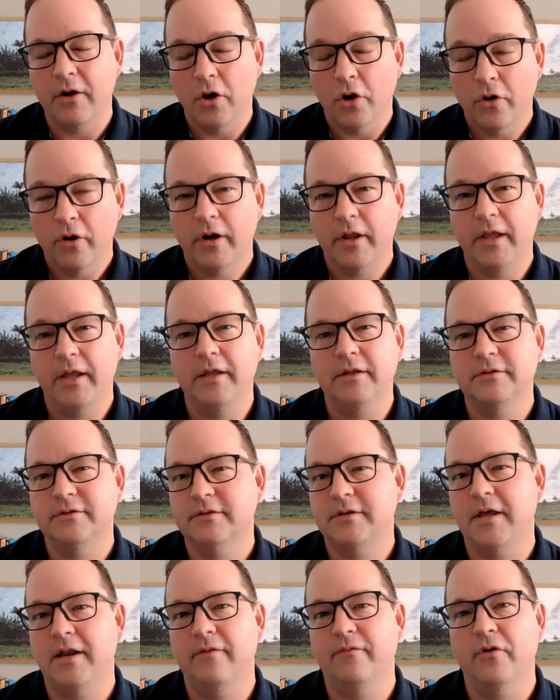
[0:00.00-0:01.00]
hurricanes
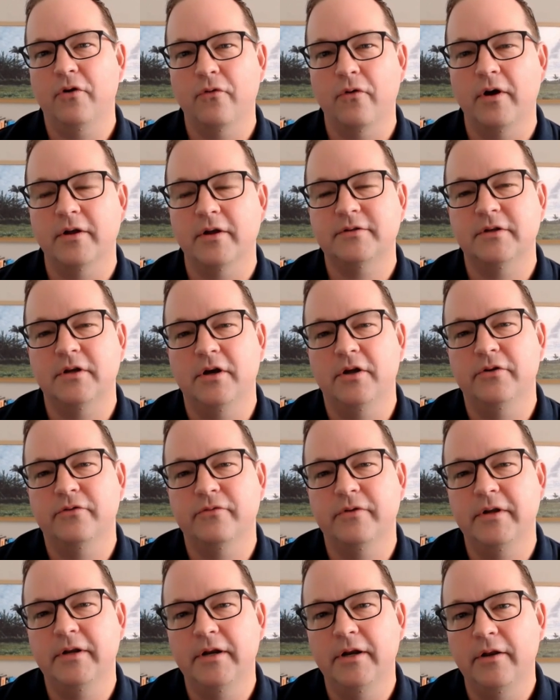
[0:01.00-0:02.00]
kind of across the
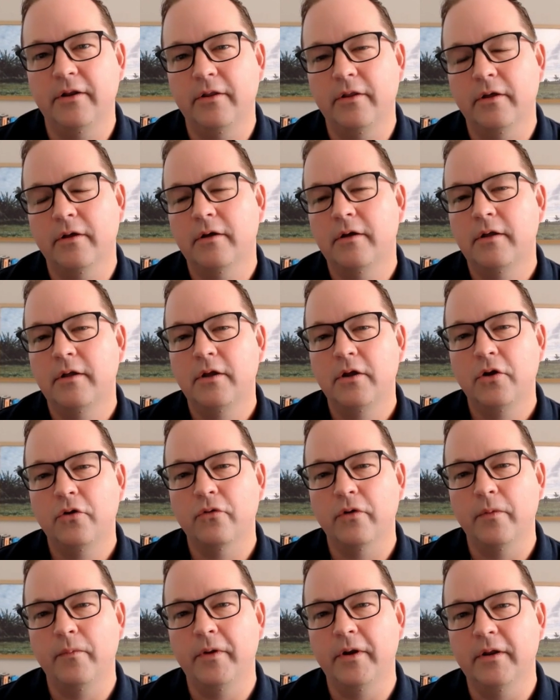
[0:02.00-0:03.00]
country into the
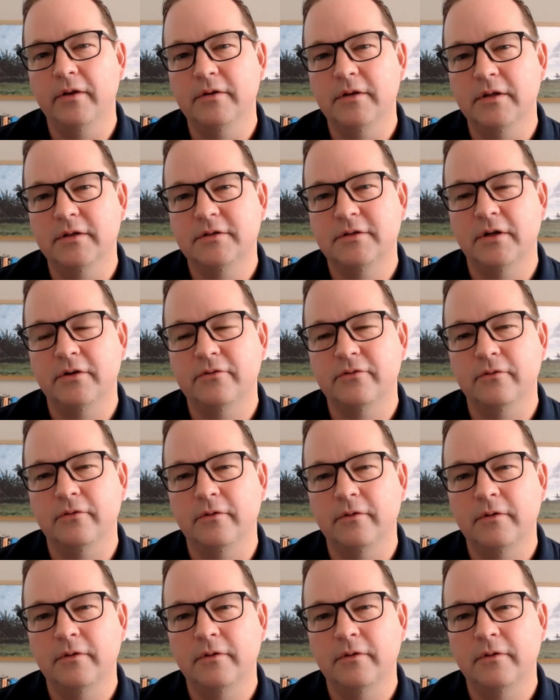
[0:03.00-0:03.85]
Caribbean and Central